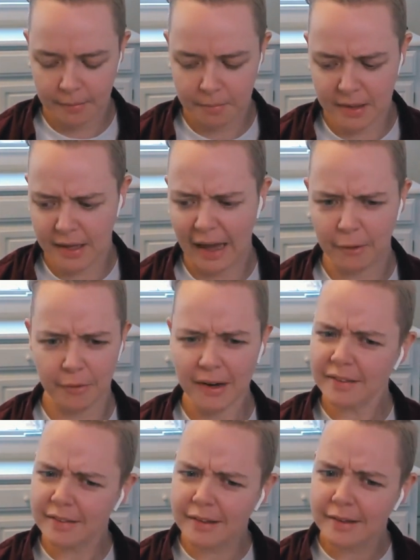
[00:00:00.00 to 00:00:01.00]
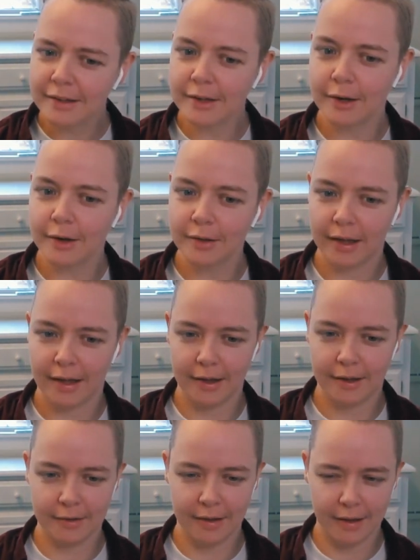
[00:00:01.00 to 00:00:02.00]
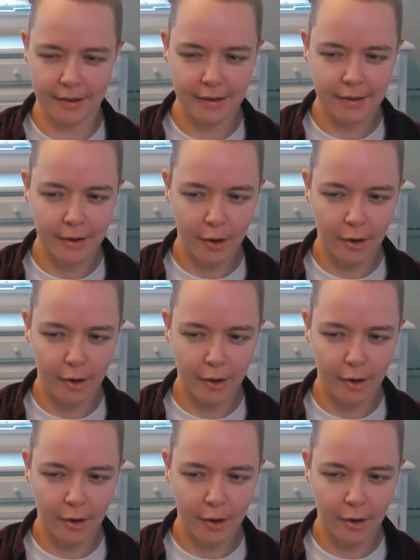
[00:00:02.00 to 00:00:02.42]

be at risk you know like i could like